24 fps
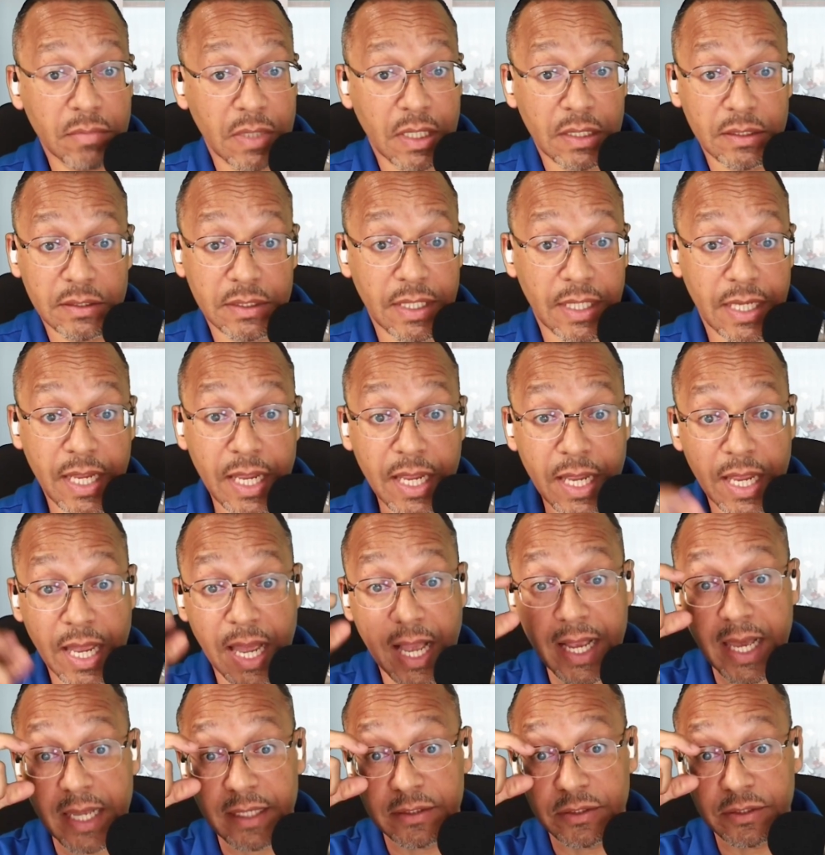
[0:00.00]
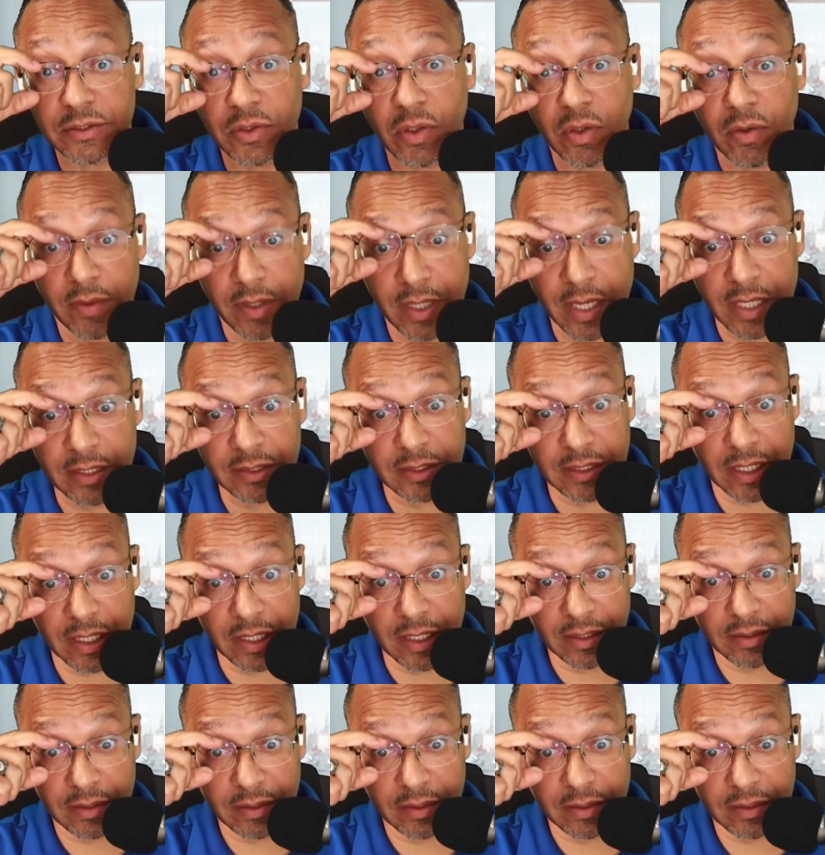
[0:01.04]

I said, hey, I got a story. I'll tell it.